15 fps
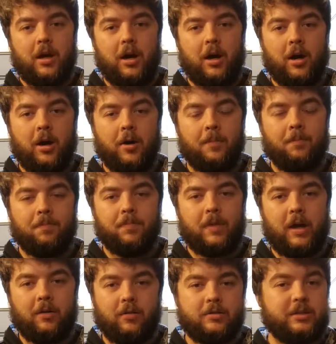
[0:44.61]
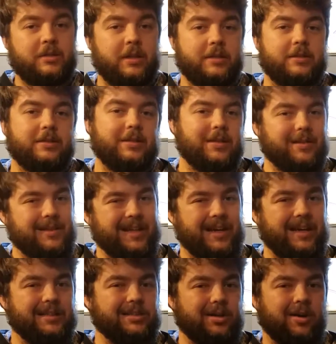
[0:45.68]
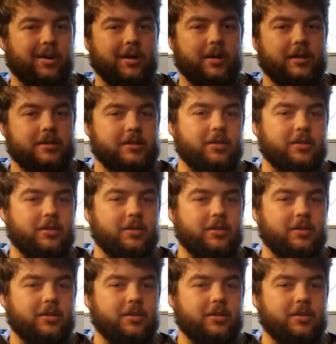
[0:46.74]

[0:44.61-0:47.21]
ever since last August,